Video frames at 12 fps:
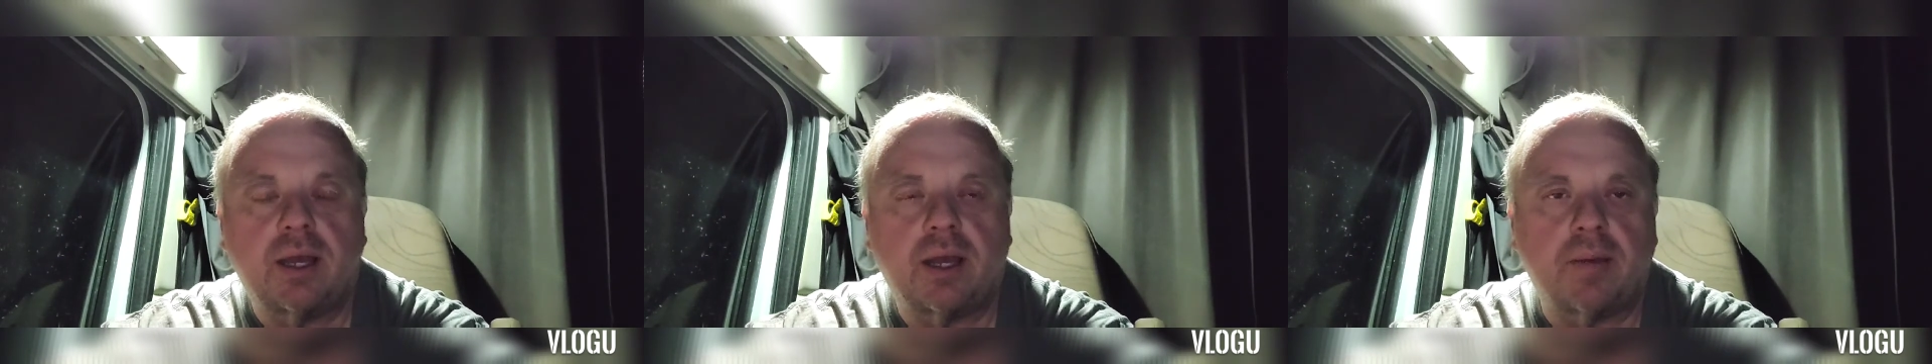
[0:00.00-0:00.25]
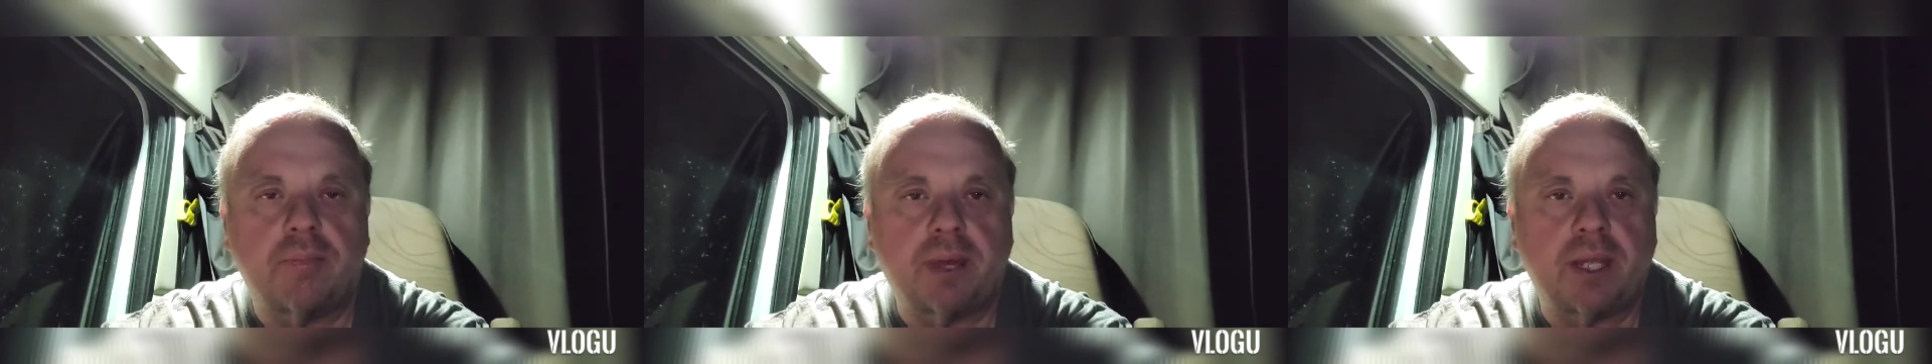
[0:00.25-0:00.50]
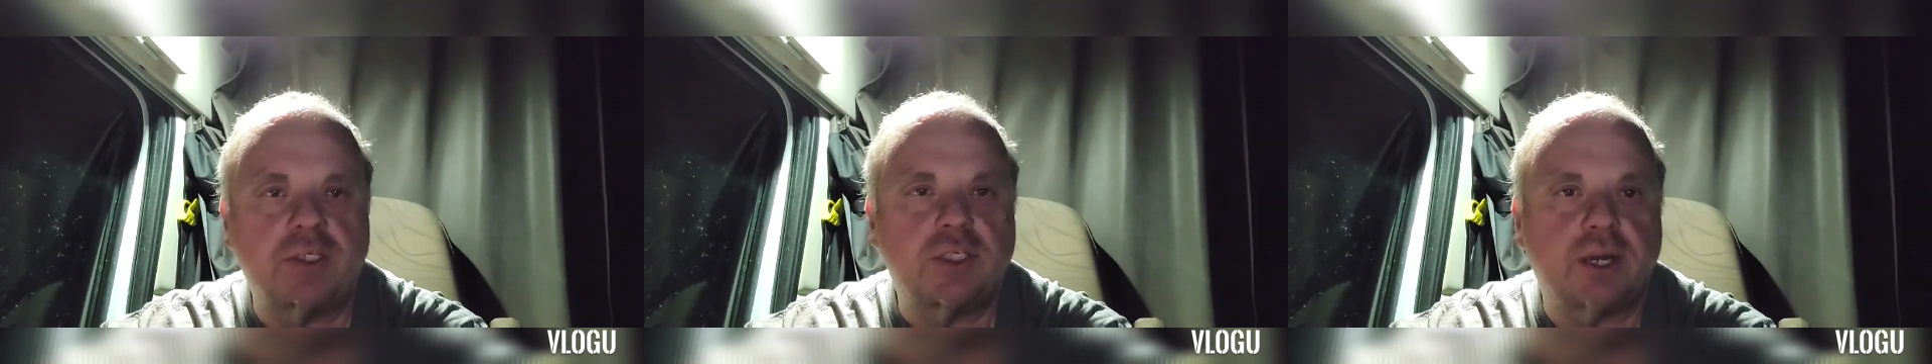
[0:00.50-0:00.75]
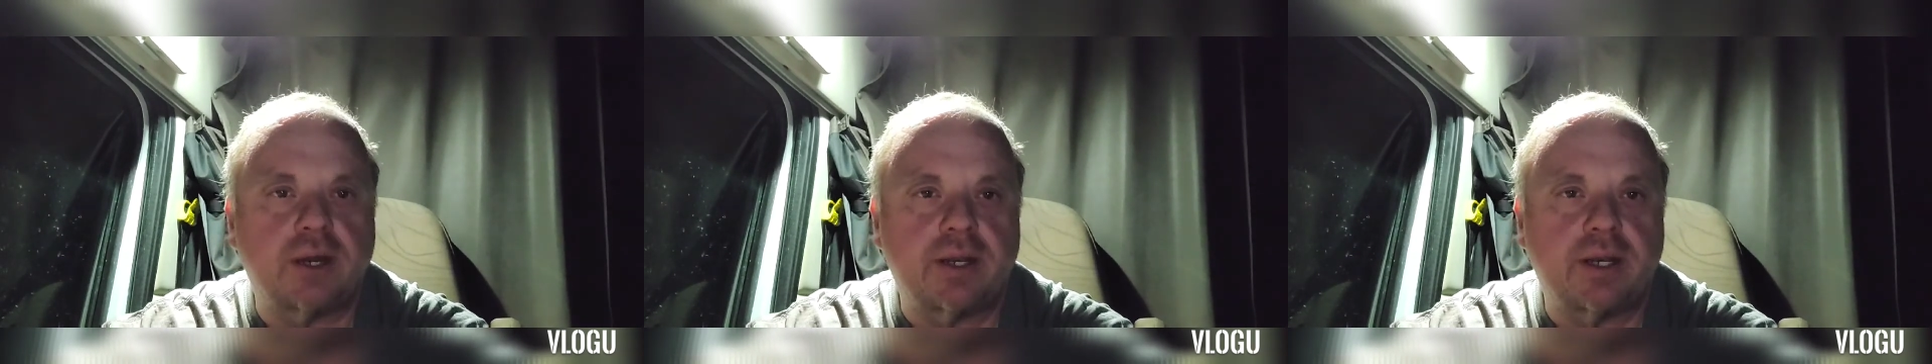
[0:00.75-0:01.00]
and
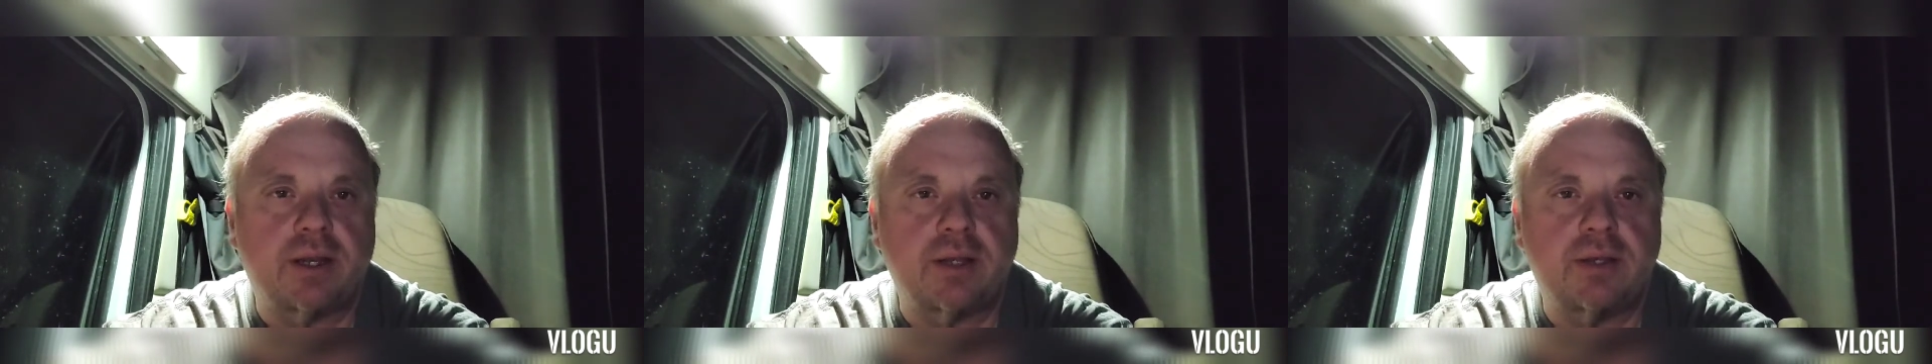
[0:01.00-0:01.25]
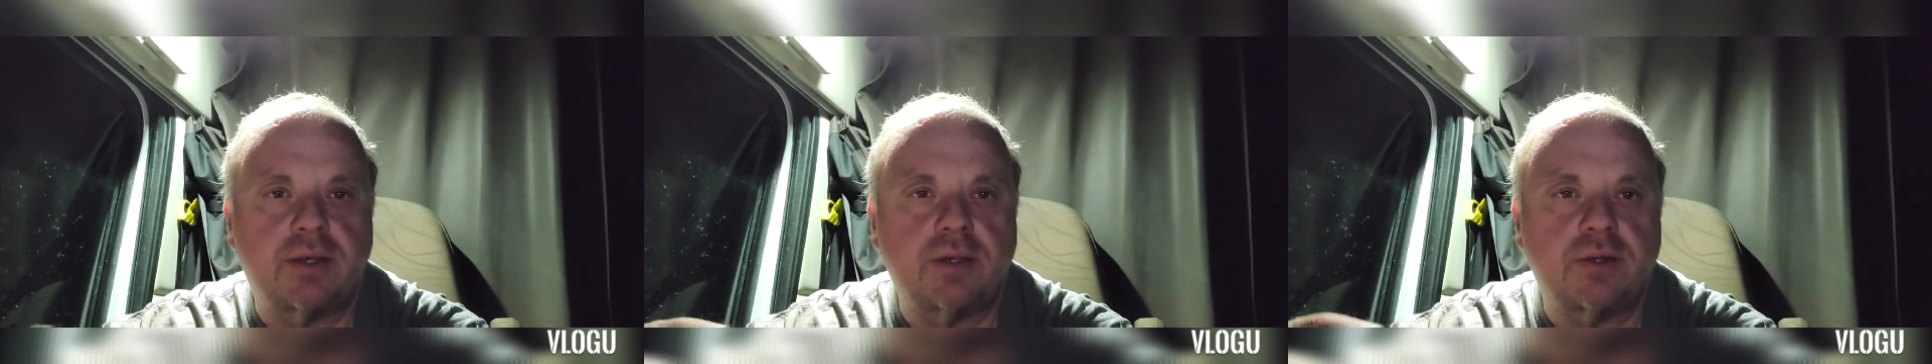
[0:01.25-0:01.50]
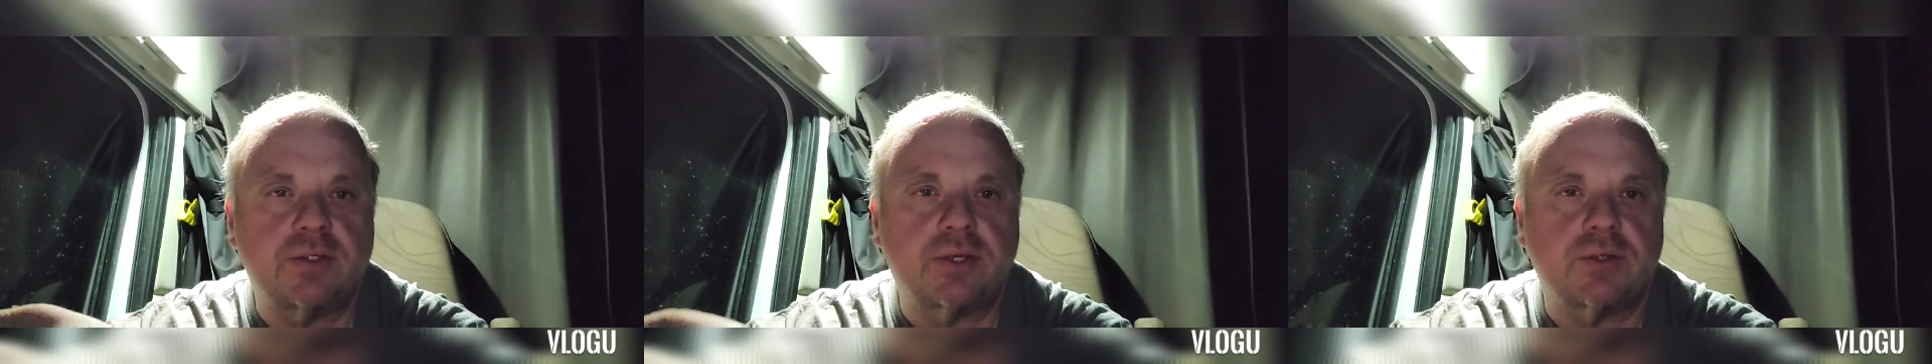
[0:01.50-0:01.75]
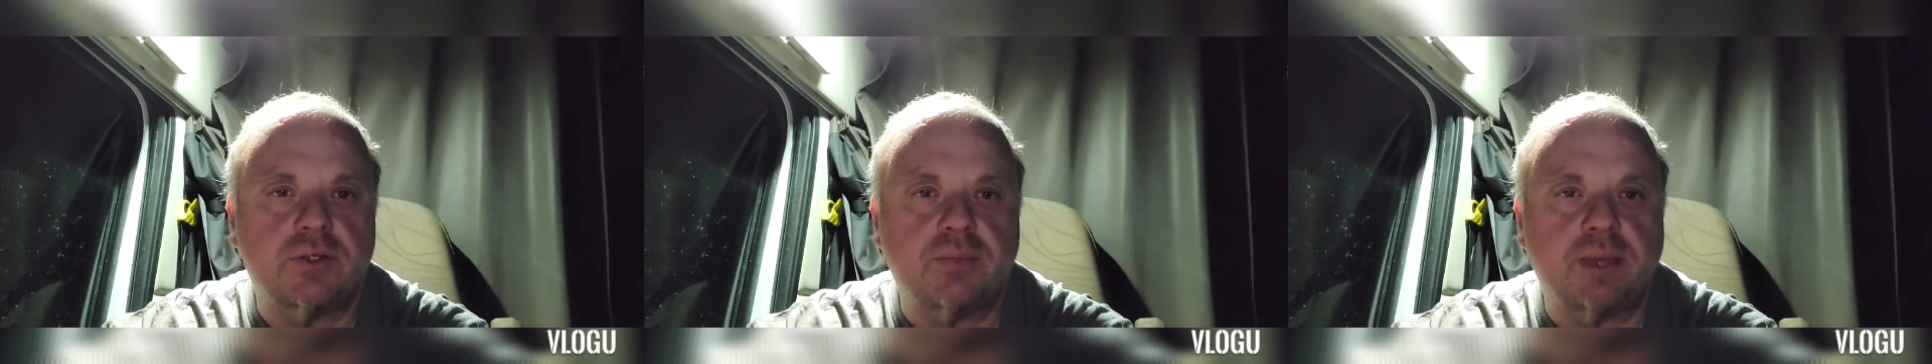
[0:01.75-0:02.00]
shared it on your
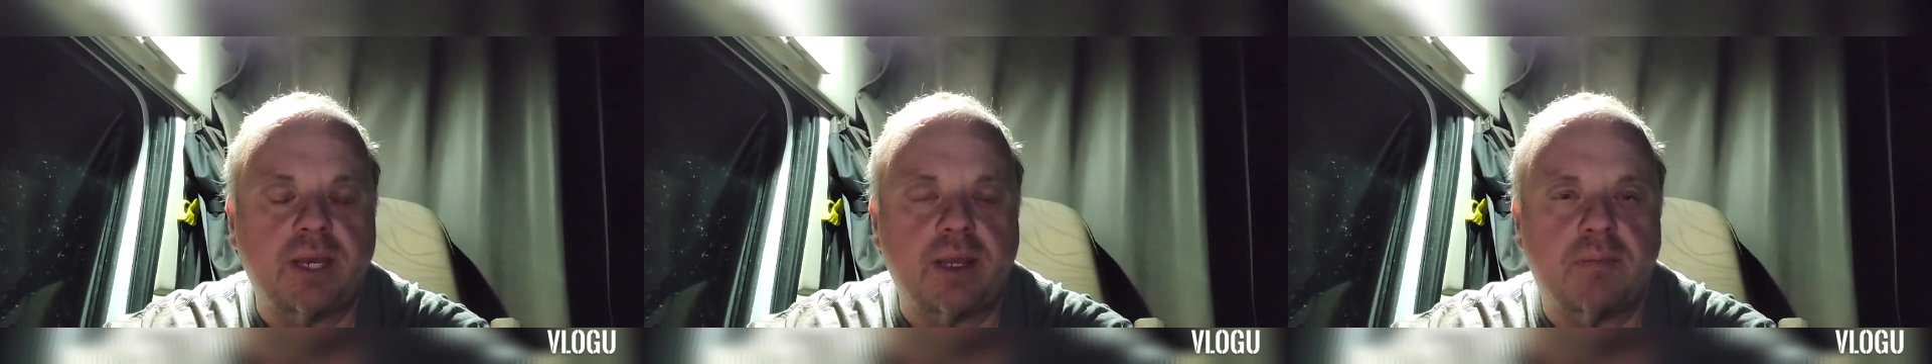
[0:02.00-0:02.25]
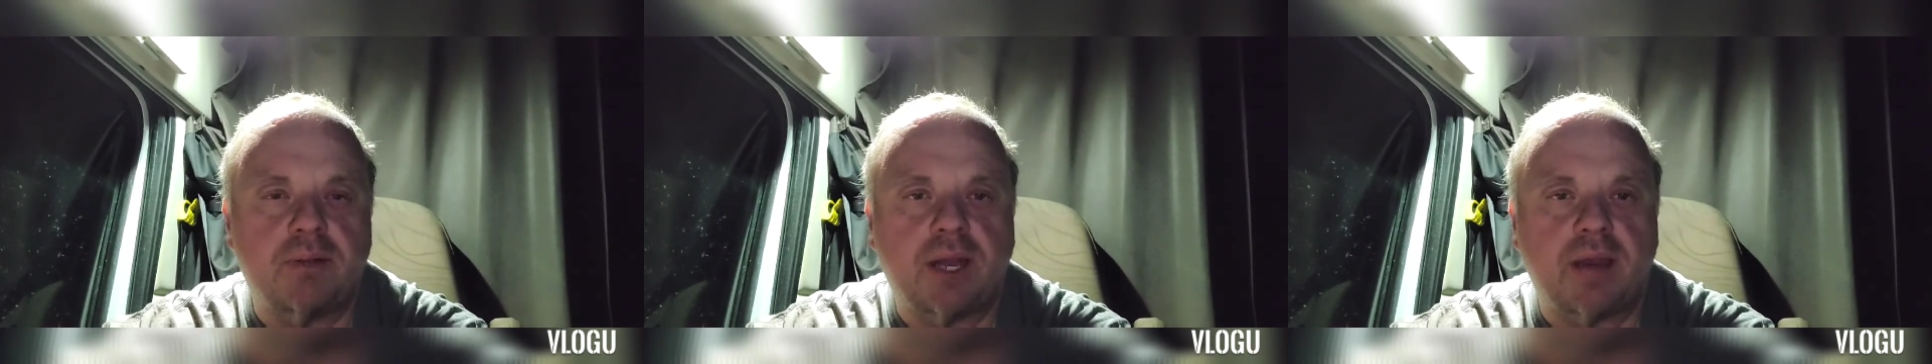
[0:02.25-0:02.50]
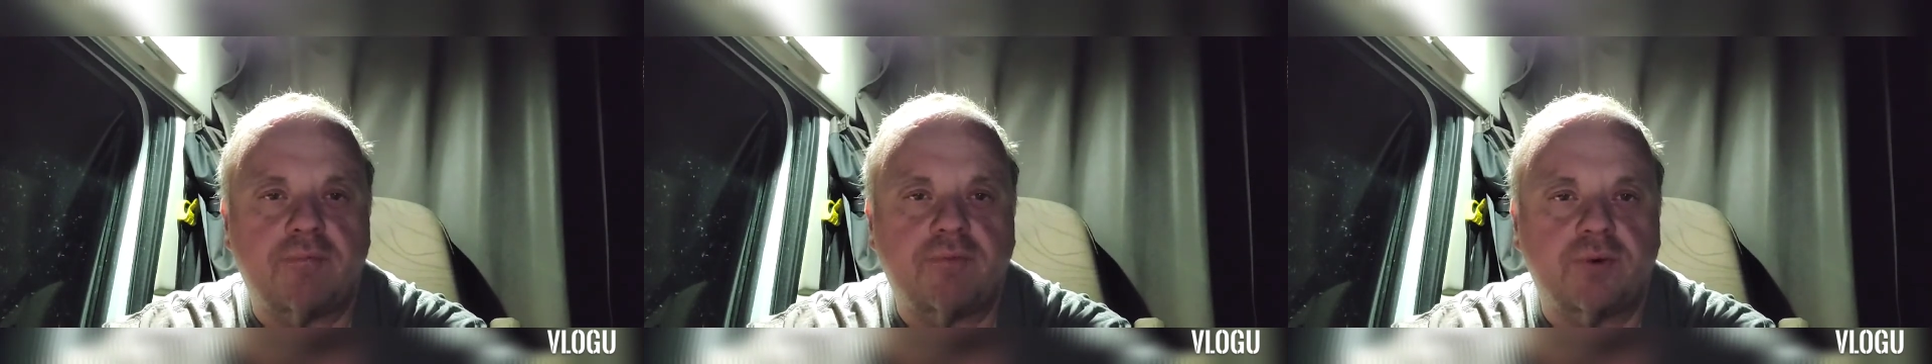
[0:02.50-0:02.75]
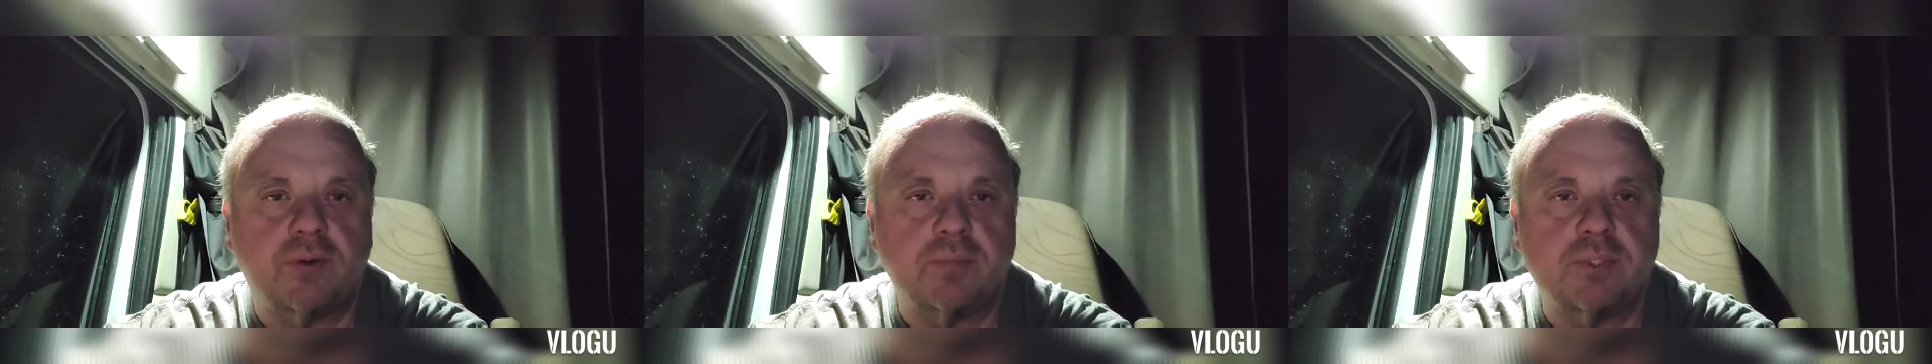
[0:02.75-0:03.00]
social media
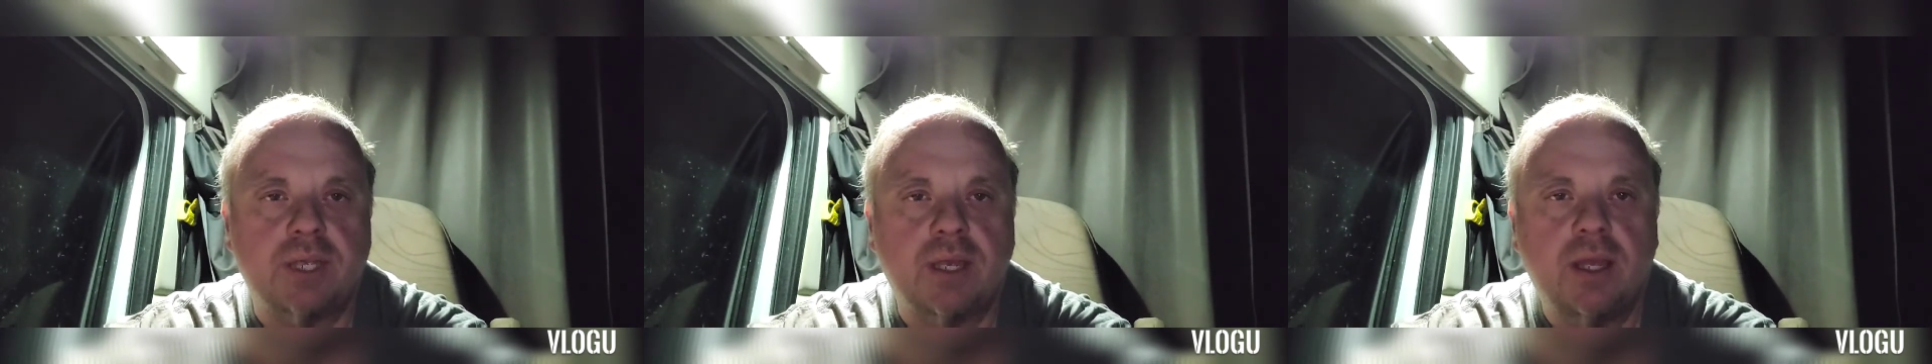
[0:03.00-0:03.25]
platforms.